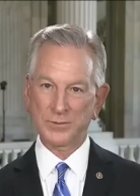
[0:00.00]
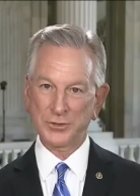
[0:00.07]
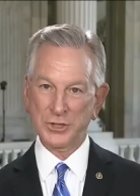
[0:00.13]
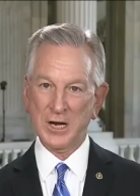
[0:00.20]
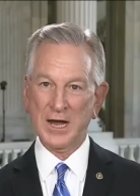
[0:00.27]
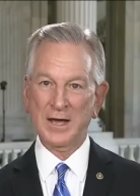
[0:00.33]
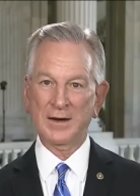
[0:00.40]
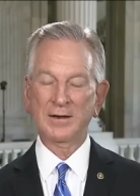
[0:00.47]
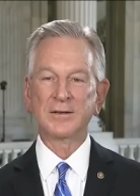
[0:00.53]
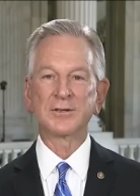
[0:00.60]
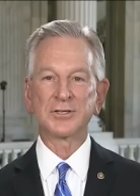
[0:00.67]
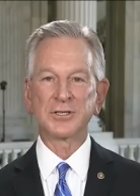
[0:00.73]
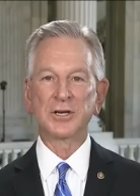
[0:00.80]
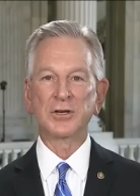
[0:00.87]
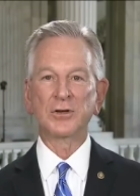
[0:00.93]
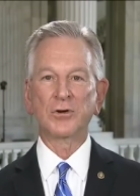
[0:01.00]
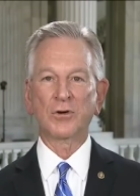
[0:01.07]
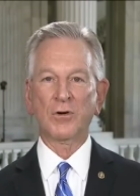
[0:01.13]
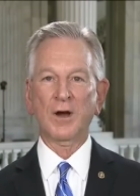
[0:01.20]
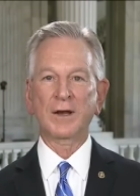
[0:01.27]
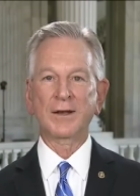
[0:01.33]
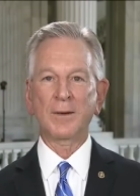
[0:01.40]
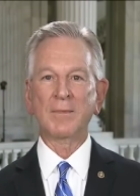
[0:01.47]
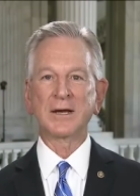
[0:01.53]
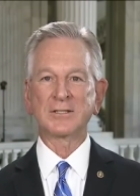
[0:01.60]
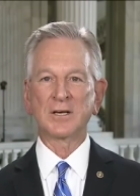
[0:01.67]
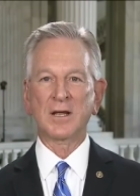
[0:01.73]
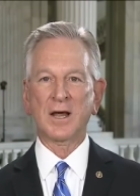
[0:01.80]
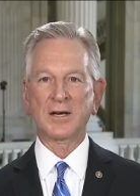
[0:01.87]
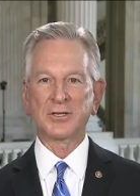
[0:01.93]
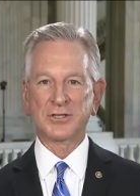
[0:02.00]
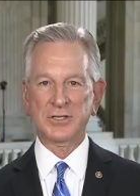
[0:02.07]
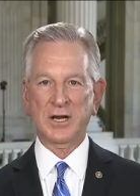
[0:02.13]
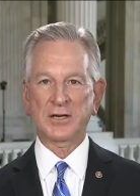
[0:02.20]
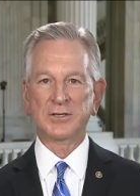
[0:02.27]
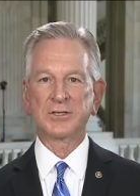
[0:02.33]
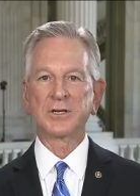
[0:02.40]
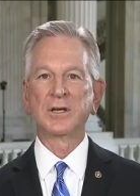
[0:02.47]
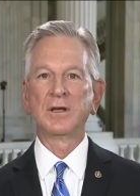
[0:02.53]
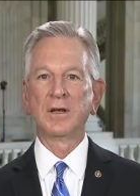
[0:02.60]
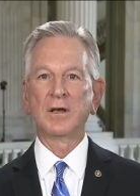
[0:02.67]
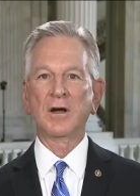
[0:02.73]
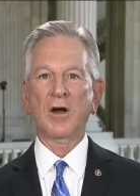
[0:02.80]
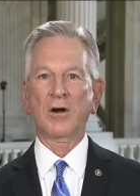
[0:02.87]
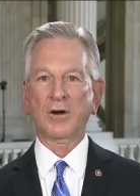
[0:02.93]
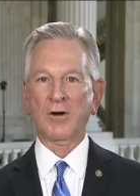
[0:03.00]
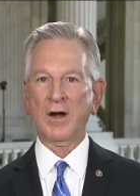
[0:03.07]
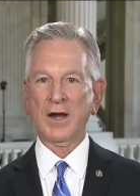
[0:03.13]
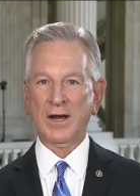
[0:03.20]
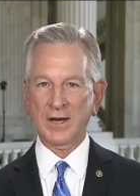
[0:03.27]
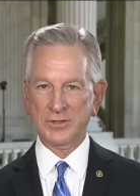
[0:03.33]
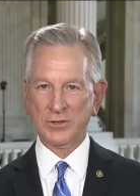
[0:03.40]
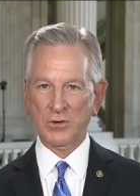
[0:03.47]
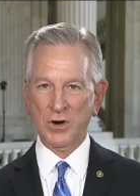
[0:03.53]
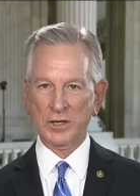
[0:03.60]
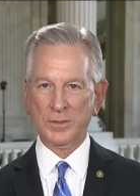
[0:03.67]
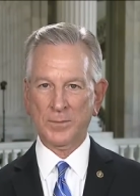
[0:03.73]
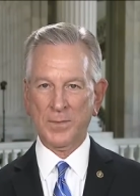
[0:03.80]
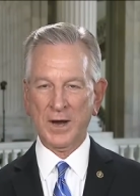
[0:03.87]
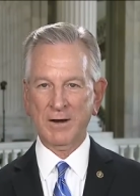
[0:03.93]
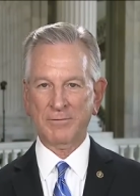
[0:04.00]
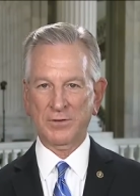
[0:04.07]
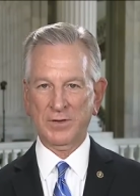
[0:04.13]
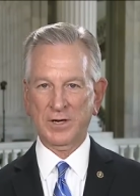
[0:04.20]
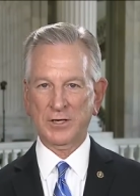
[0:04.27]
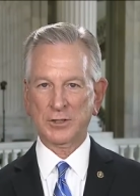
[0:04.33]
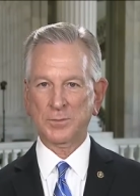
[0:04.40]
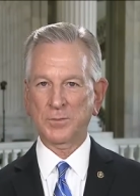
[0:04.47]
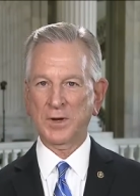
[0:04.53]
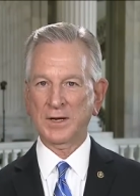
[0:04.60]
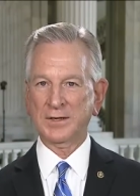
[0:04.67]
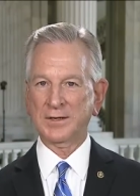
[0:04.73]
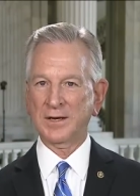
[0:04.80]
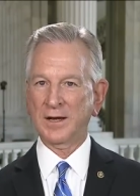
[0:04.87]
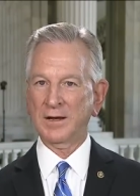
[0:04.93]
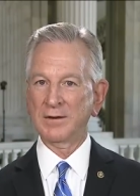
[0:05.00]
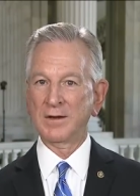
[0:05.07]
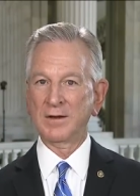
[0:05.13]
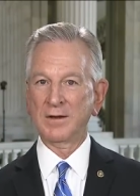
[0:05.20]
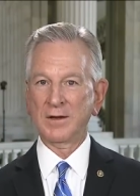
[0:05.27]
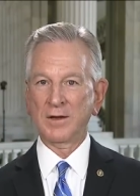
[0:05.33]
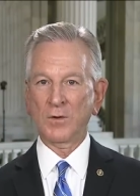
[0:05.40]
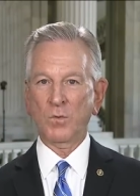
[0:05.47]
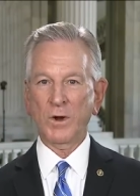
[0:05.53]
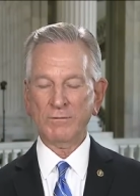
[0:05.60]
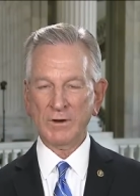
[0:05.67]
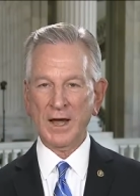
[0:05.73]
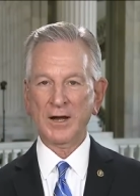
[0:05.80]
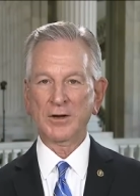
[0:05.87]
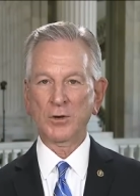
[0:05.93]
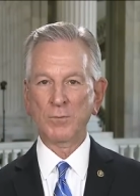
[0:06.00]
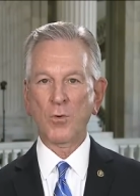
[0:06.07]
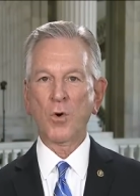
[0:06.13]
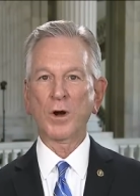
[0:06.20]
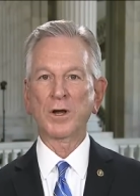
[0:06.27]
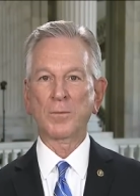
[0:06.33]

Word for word: from China to send to Ukraine. That makes a lot of sense. Our grandkids are going to have to pay for this, but uh, we've got to do more